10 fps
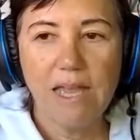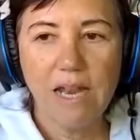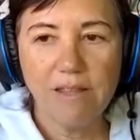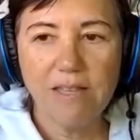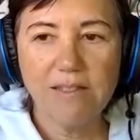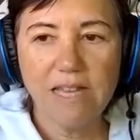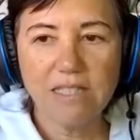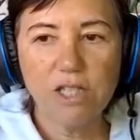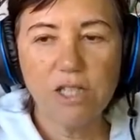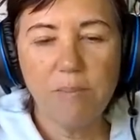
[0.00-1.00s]
And I think
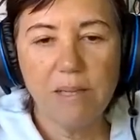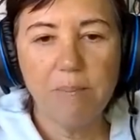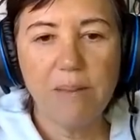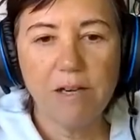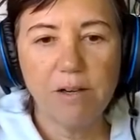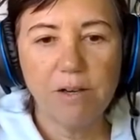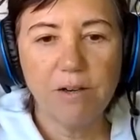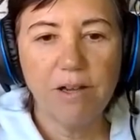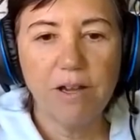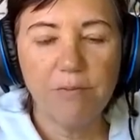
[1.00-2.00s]
that's going to be a
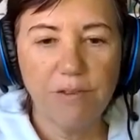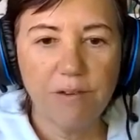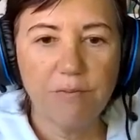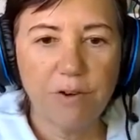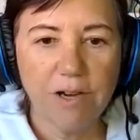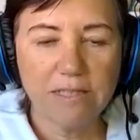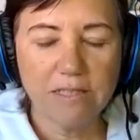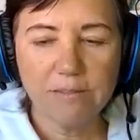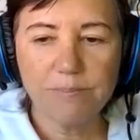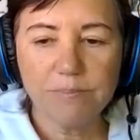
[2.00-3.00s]
better fit for
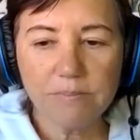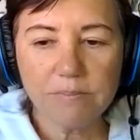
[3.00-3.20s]
us.